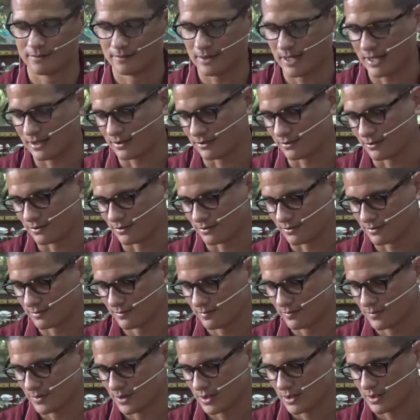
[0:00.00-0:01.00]
I don't know.
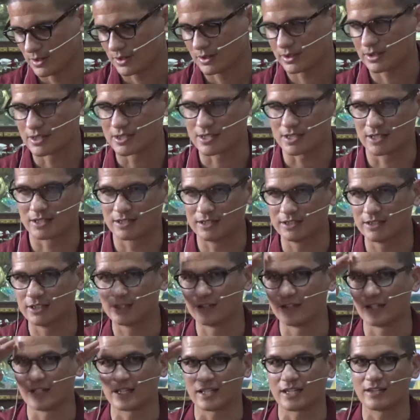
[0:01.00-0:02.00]
Because clear
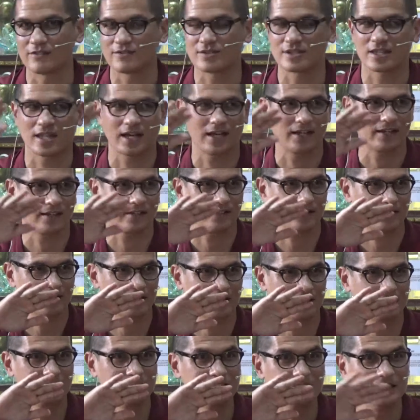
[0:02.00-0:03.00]
then gives that,
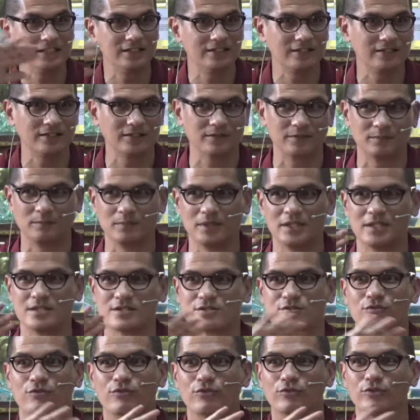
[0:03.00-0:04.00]
clear means
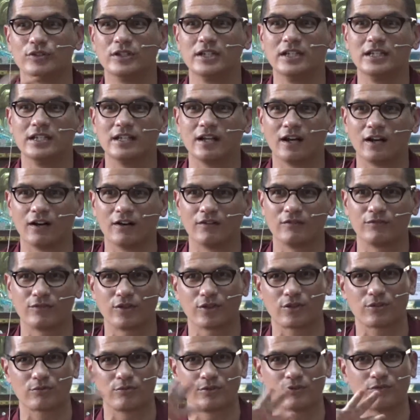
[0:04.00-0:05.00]
free of the
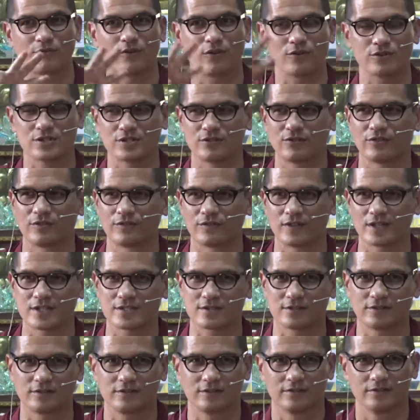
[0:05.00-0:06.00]
three faults of a
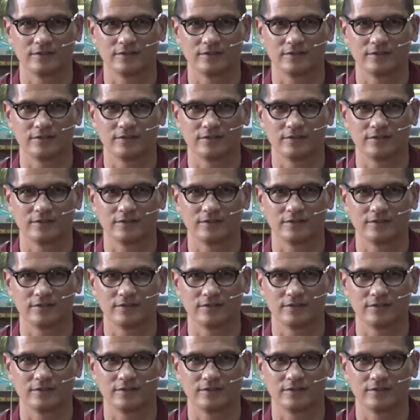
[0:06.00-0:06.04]
vessel.